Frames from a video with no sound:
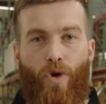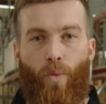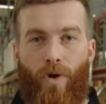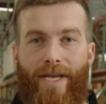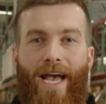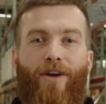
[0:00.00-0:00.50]

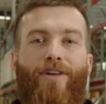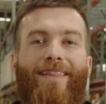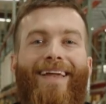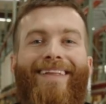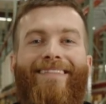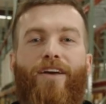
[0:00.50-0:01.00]
we're
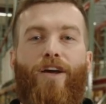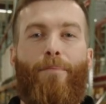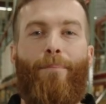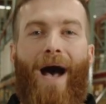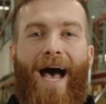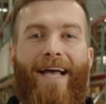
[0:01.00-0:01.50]
calculating the
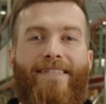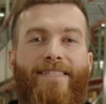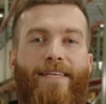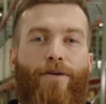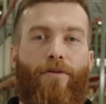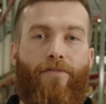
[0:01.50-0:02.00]
combined
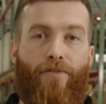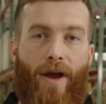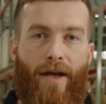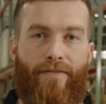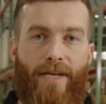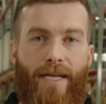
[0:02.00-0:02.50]
center of
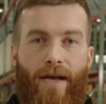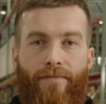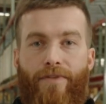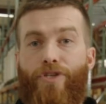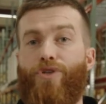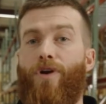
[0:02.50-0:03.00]
gravity of
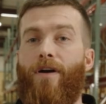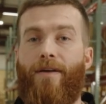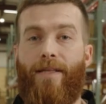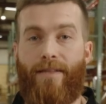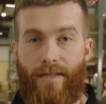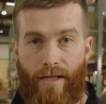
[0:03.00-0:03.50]
the
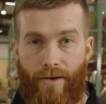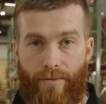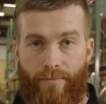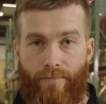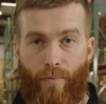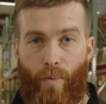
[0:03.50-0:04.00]
truck and the load.